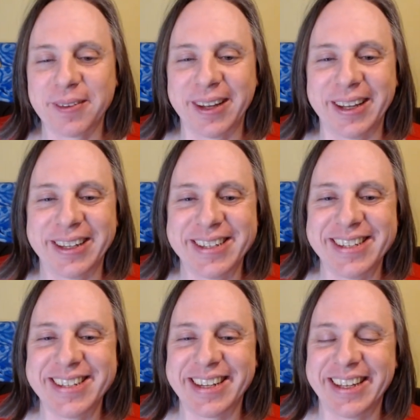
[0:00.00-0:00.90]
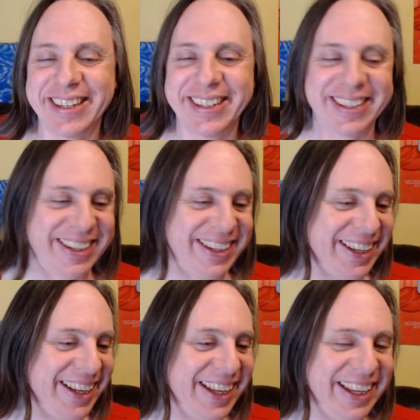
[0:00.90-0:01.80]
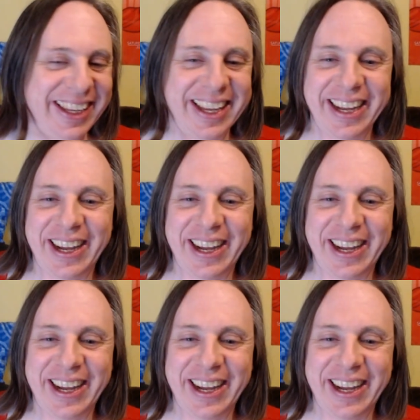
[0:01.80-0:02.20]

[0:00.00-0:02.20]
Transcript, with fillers: And uh, yeah,